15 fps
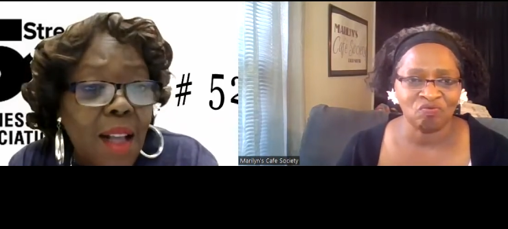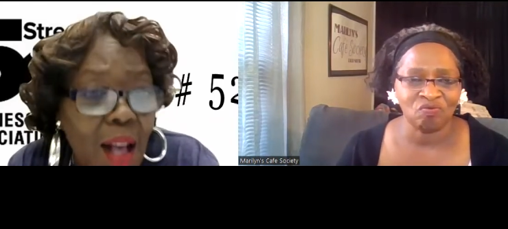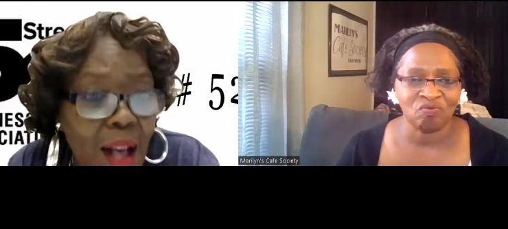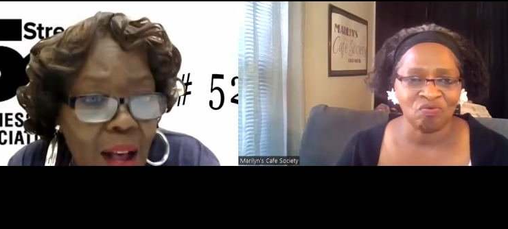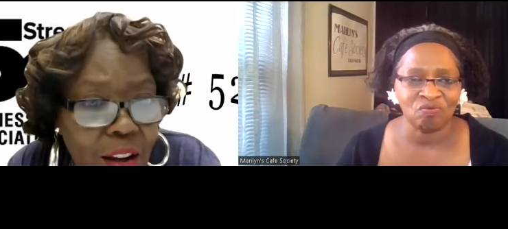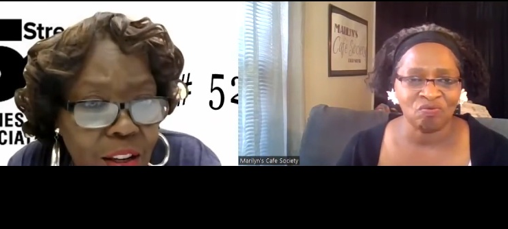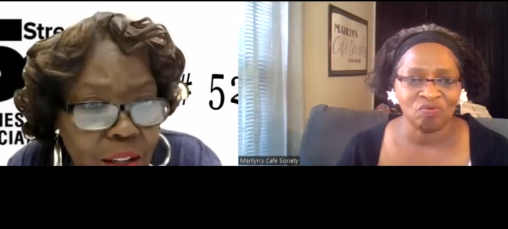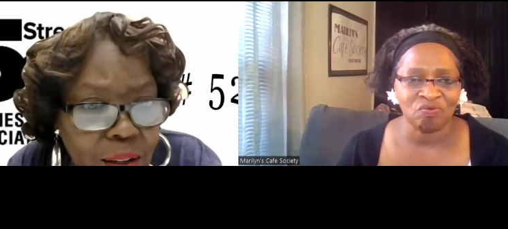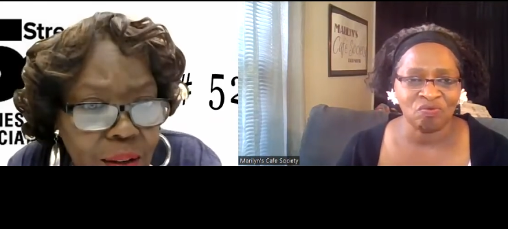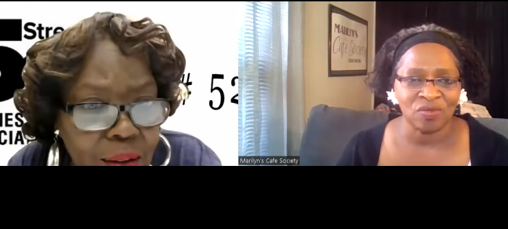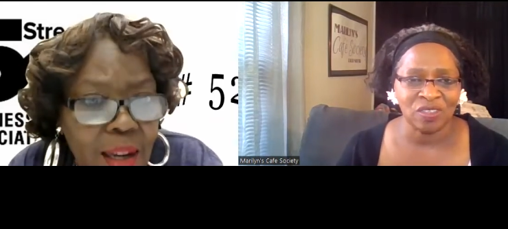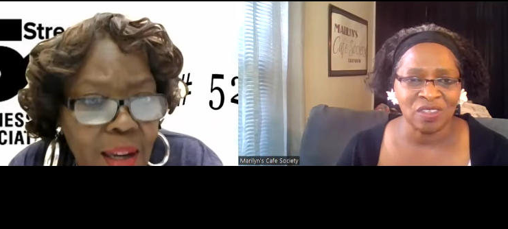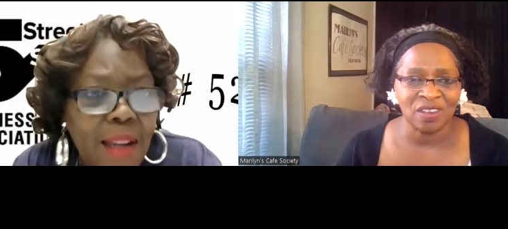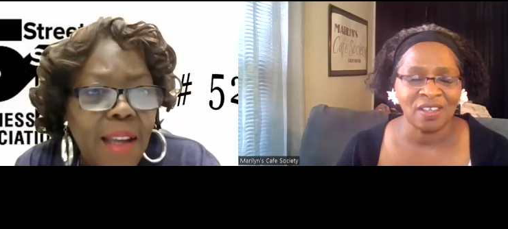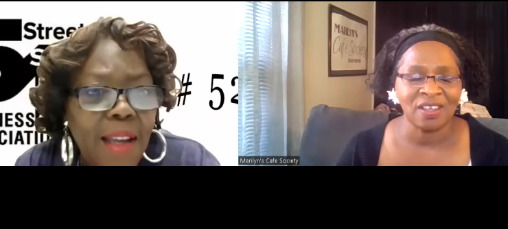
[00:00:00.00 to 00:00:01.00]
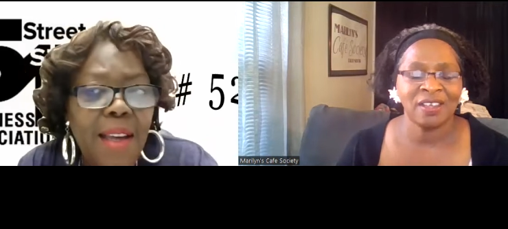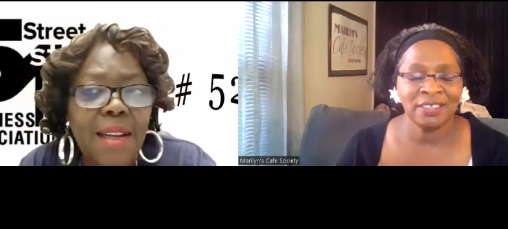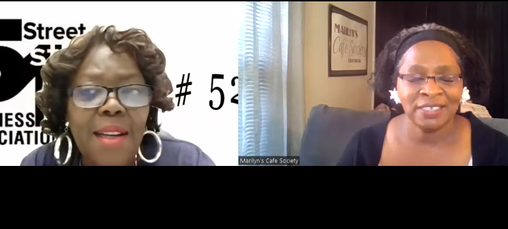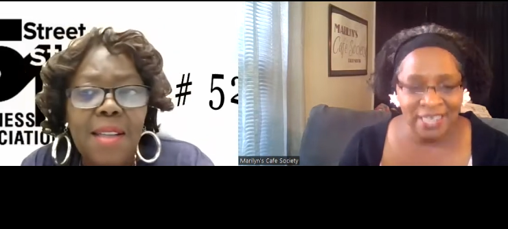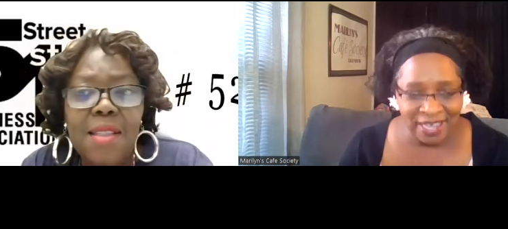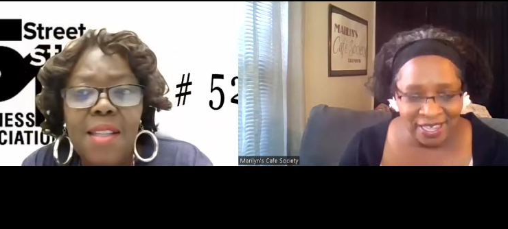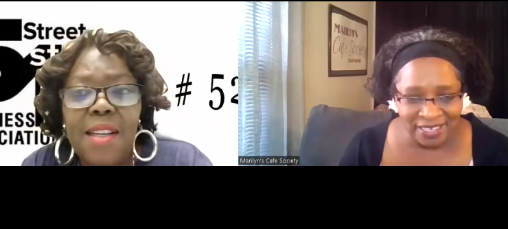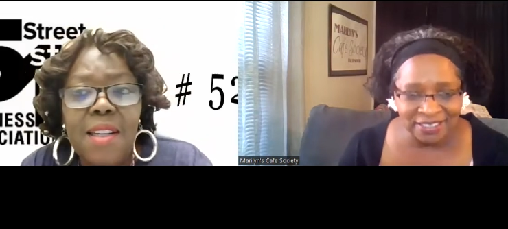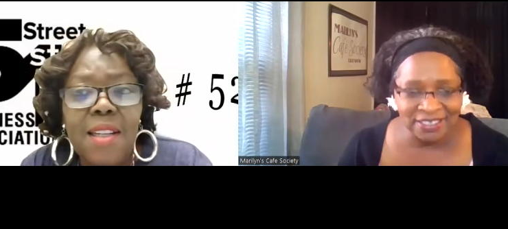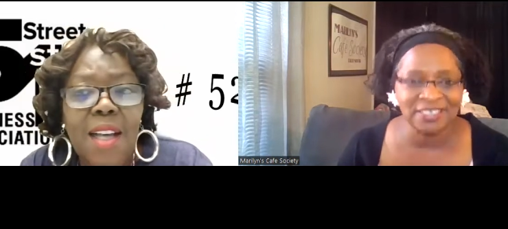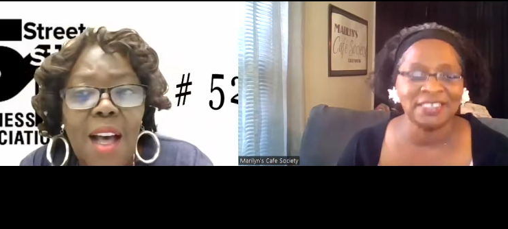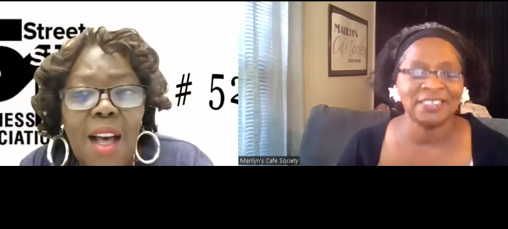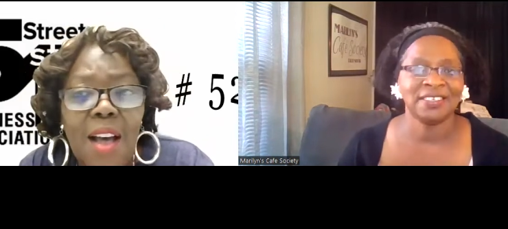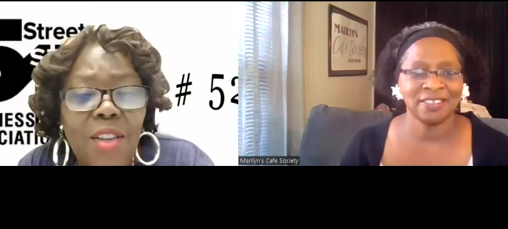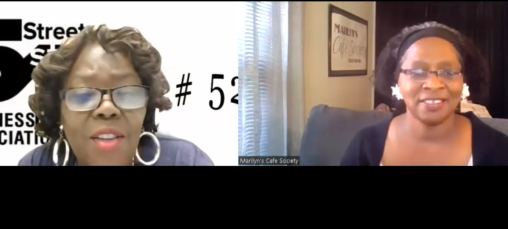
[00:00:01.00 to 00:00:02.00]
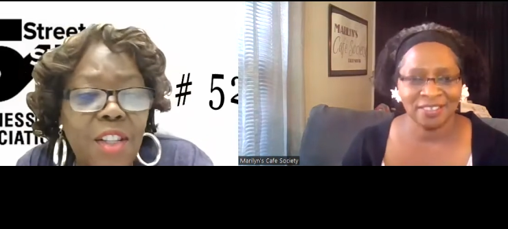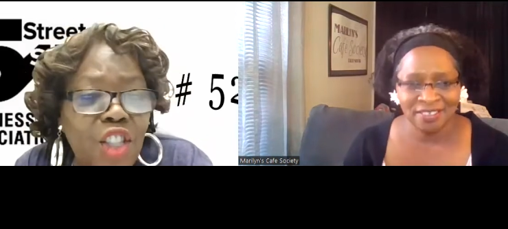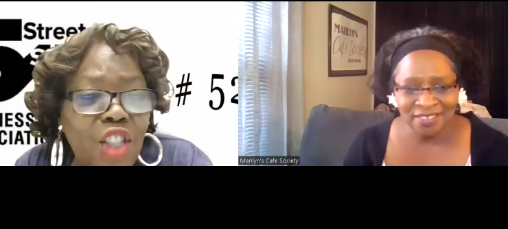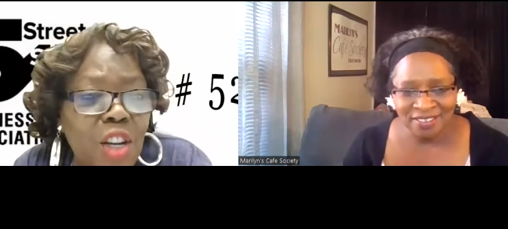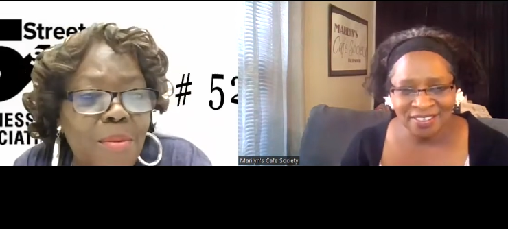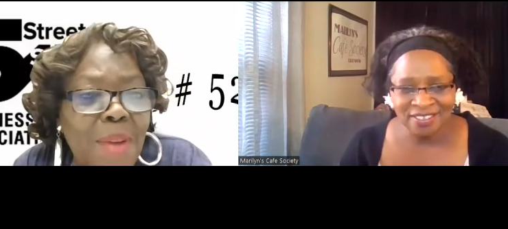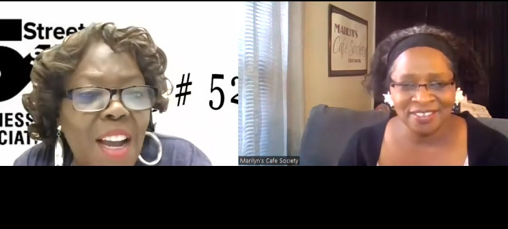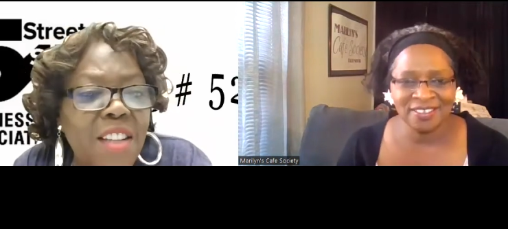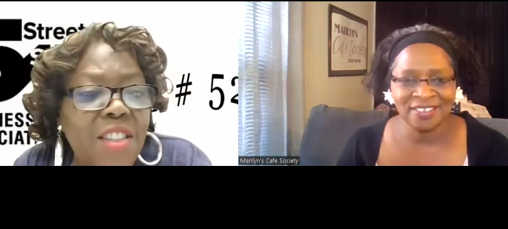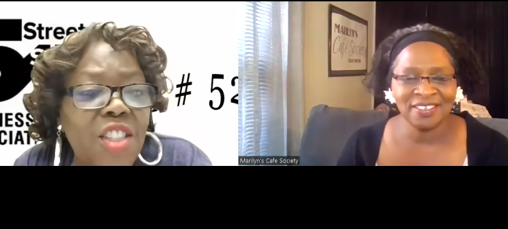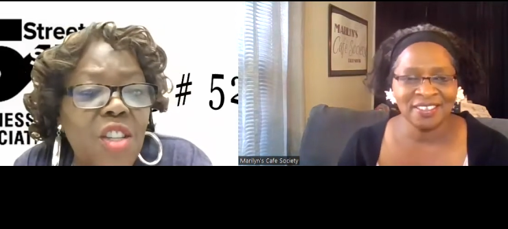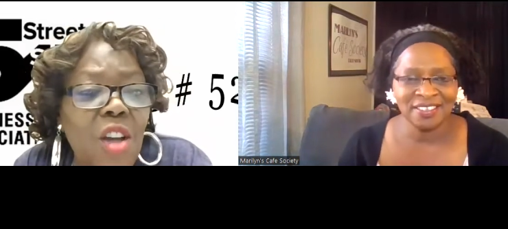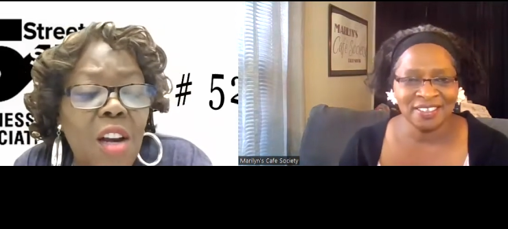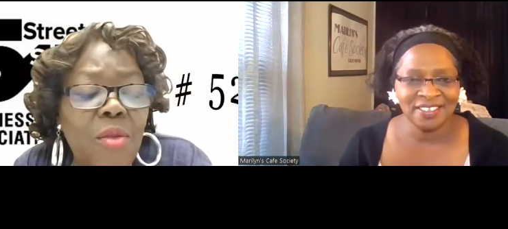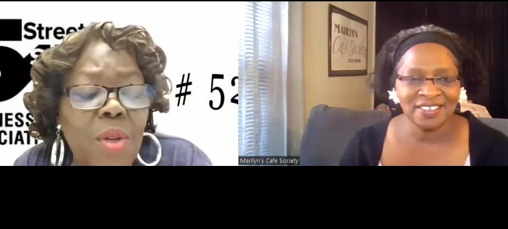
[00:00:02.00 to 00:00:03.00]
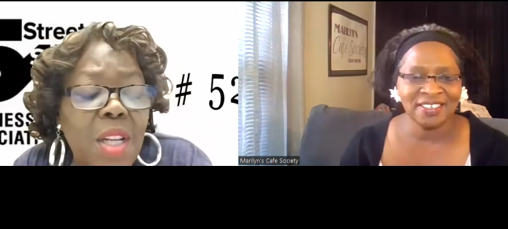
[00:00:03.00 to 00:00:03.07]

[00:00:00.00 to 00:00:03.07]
Speaker 1: Collier and Isaiah yeah. Collier and Jeremiah started